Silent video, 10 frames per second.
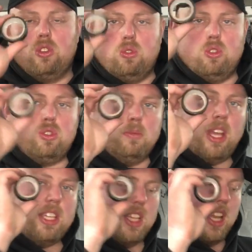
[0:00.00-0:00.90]
So just some
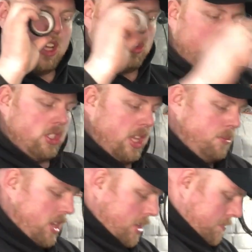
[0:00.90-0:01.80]
nice electrical tape
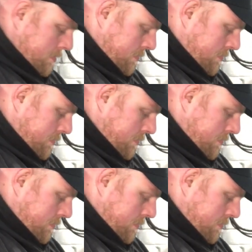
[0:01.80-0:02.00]
there.